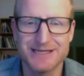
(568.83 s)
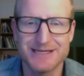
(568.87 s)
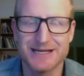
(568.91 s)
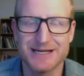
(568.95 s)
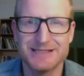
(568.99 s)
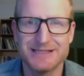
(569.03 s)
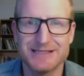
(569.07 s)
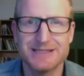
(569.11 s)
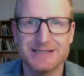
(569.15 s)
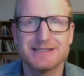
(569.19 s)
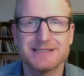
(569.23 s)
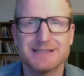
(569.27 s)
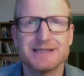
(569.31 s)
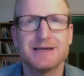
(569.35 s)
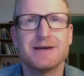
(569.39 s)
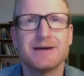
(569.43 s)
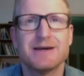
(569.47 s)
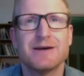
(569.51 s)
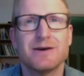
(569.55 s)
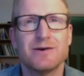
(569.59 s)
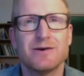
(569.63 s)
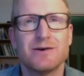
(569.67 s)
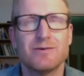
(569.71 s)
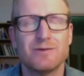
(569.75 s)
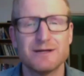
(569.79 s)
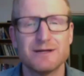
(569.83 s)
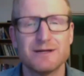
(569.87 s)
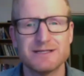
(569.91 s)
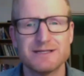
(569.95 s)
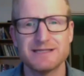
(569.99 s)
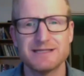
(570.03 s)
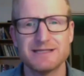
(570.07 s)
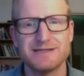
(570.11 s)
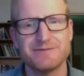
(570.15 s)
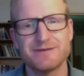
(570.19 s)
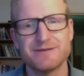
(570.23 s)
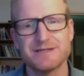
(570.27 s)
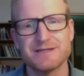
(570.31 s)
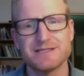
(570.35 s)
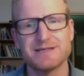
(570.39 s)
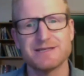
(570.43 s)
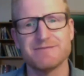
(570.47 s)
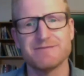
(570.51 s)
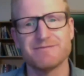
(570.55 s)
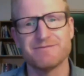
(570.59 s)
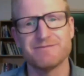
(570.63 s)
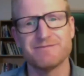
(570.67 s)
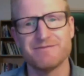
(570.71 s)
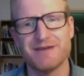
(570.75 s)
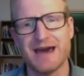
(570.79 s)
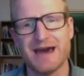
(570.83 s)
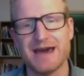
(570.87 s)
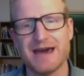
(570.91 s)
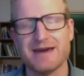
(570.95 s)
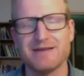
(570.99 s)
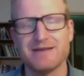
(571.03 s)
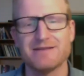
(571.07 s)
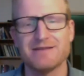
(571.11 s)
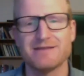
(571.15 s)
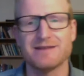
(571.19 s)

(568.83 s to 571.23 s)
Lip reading: And just, what's the difference that faith